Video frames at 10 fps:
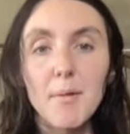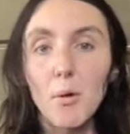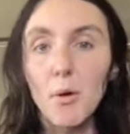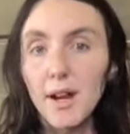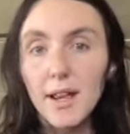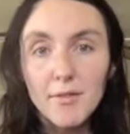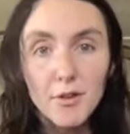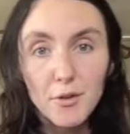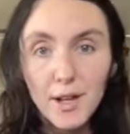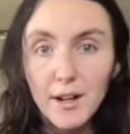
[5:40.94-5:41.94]
Or if you're
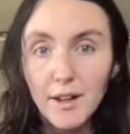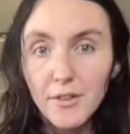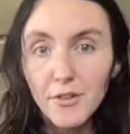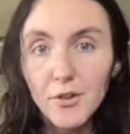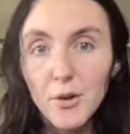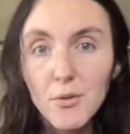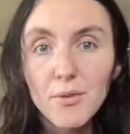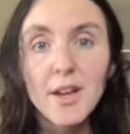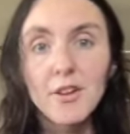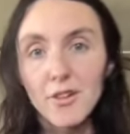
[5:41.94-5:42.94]
doing it on the stove,
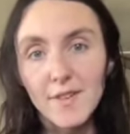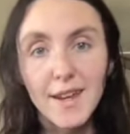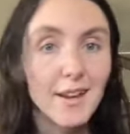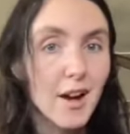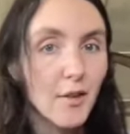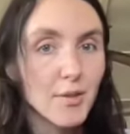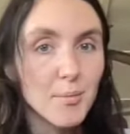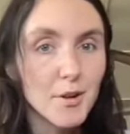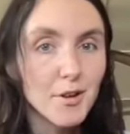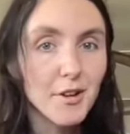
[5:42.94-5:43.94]
just take it off the
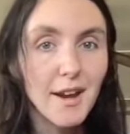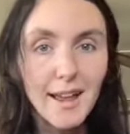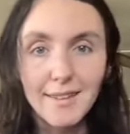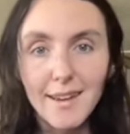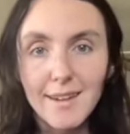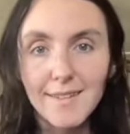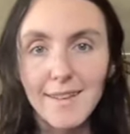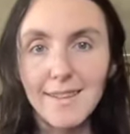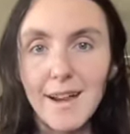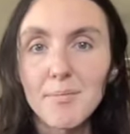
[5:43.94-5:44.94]
burner and let it sit
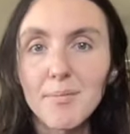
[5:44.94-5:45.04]
there.